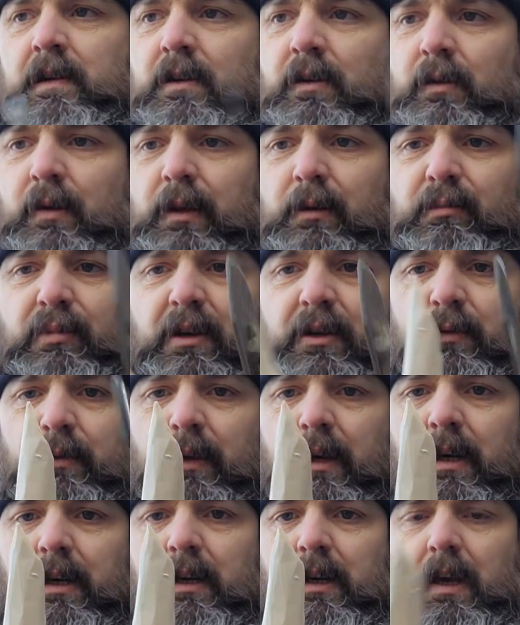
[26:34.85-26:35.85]
Quite impressed with
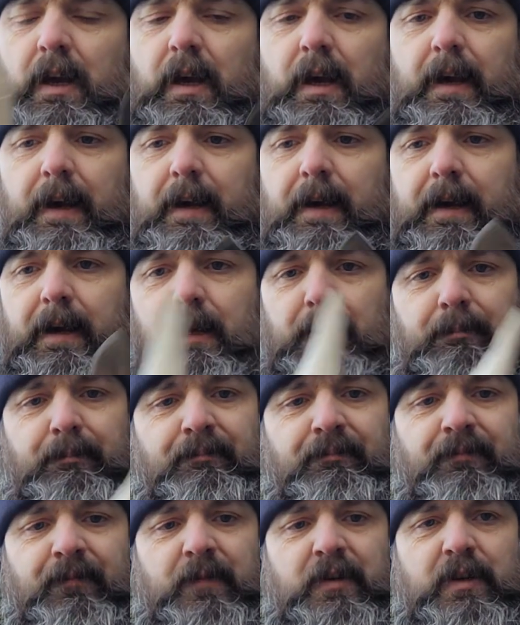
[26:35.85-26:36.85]
that.
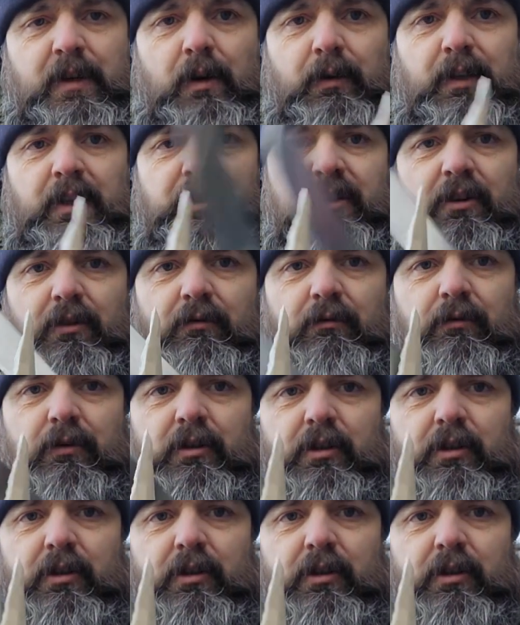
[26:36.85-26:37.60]
So I need to